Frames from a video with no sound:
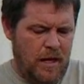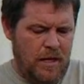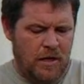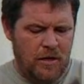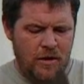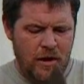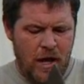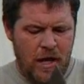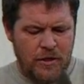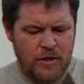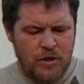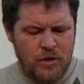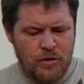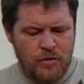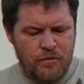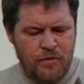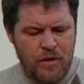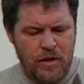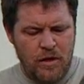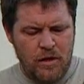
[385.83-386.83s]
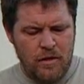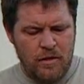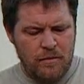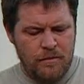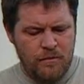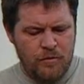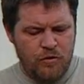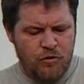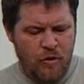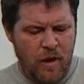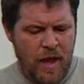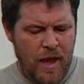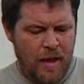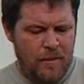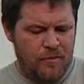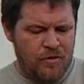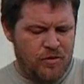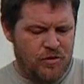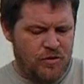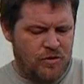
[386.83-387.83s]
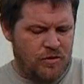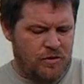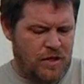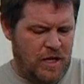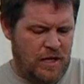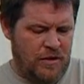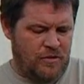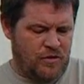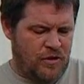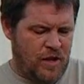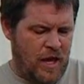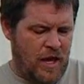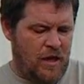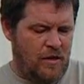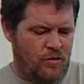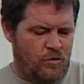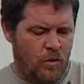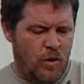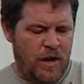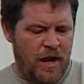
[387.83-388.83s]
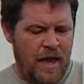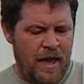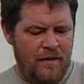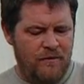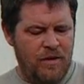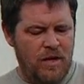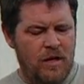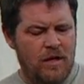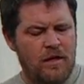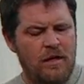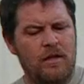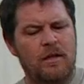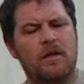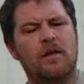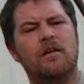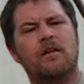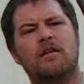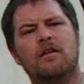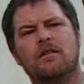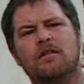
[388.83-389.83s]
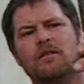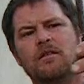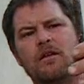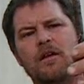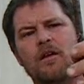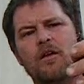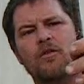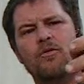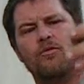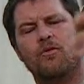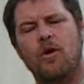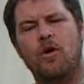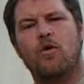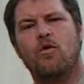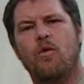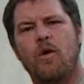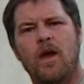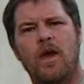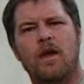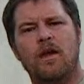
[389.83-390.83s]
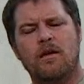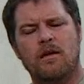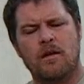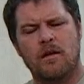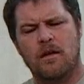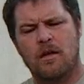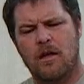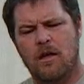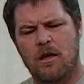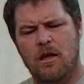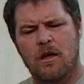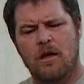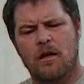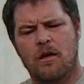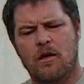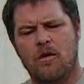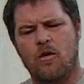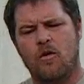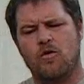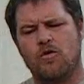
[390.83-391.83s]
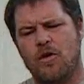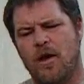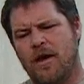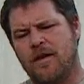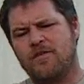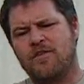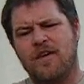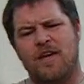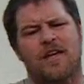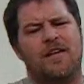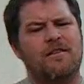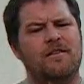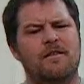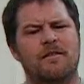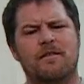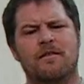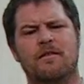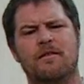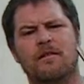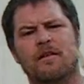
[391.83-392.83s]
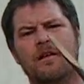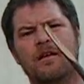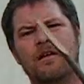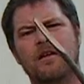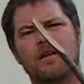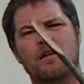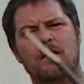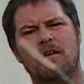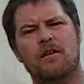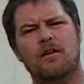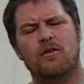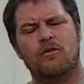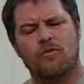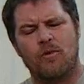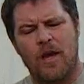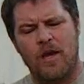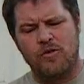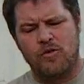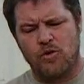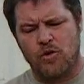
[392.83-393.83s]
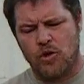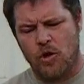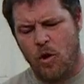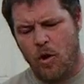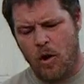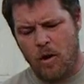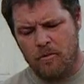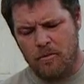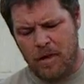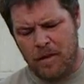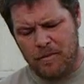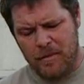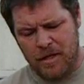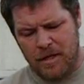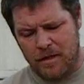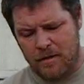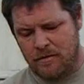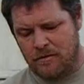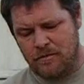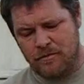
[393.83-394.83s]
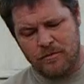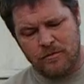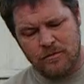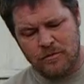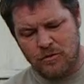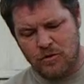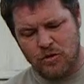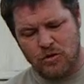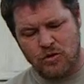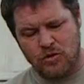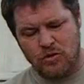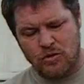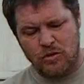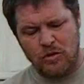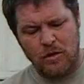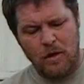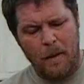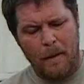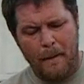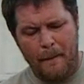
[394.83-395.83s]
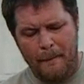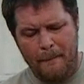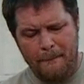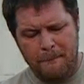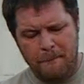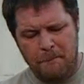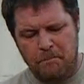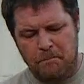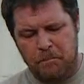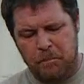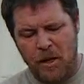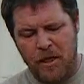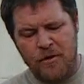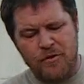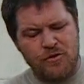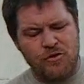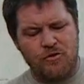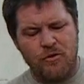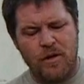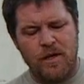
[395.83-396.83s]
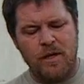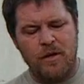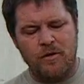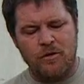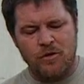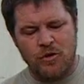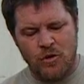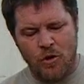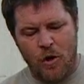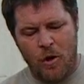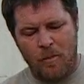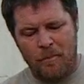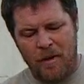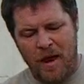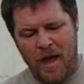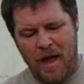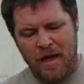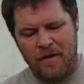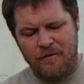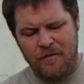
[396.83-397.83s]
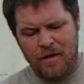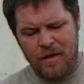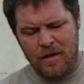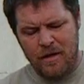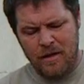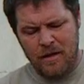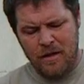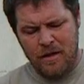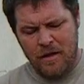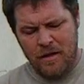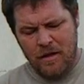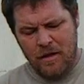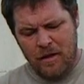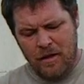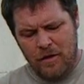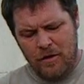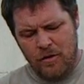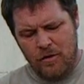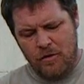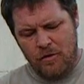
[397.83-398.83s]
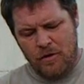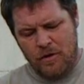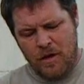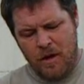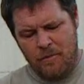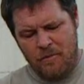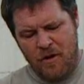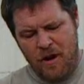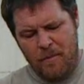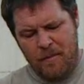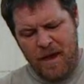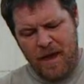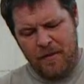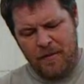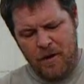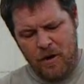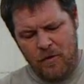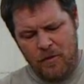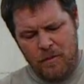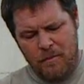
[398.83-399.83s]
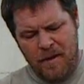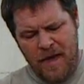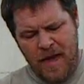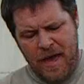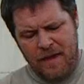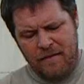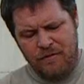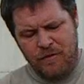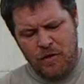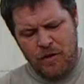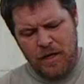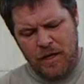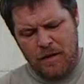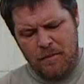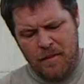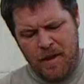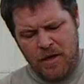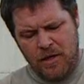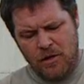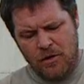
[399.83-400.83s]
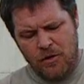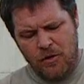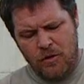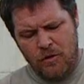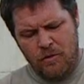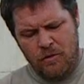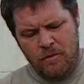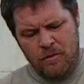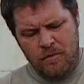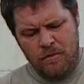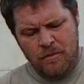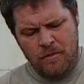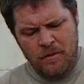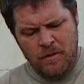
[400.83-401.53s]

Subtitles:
Make your notches for your traps, tent stakes, what have you. You know, real quick. And of course, like I said, razor sharp. I mean, just blistering sharp knife. You can come right back there on the back if you need to make your little